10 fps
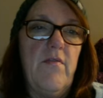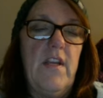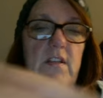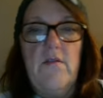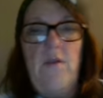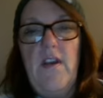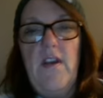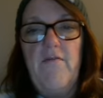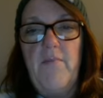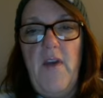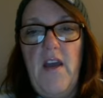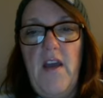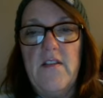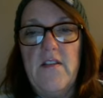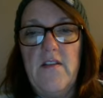So I'd have
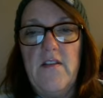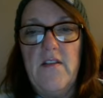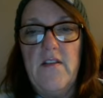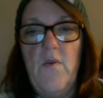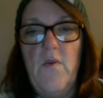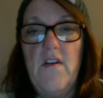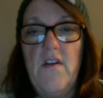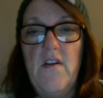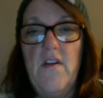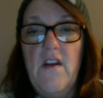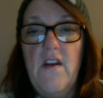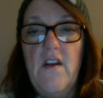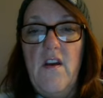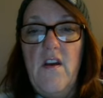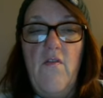+4
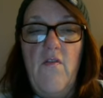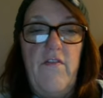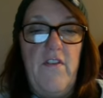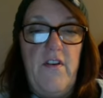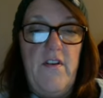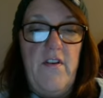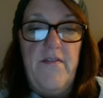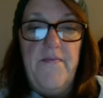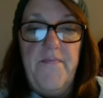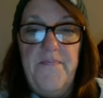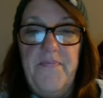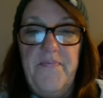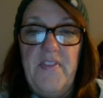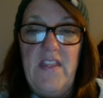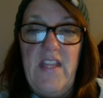over
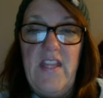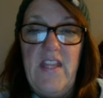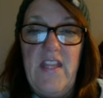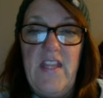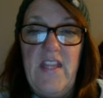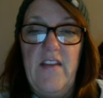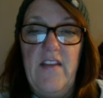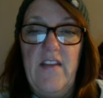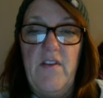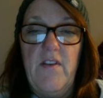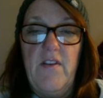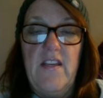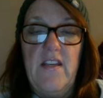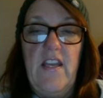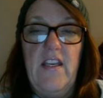-3.
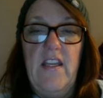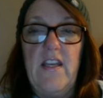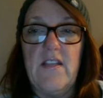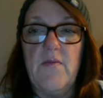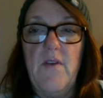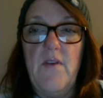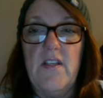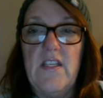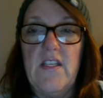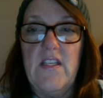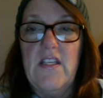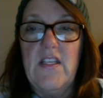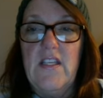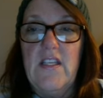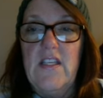And guess what?
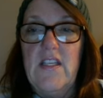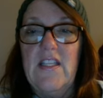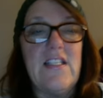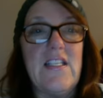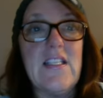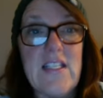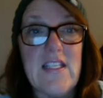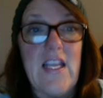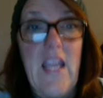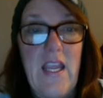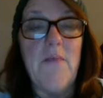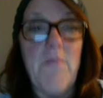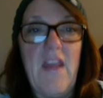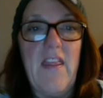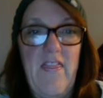It's the
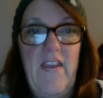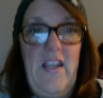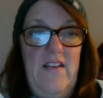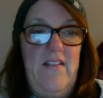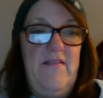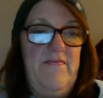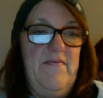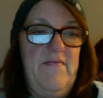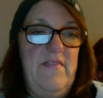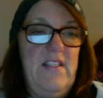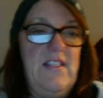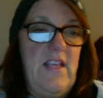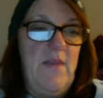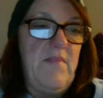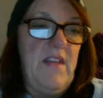same thing.
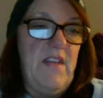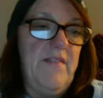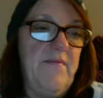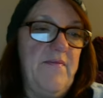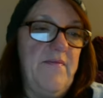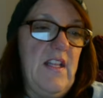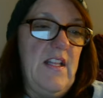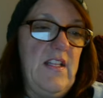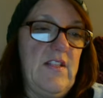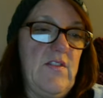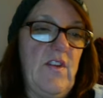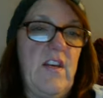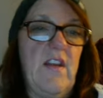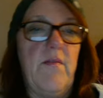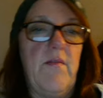Same thing. Let's look at
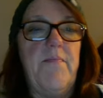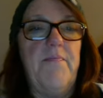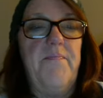another one.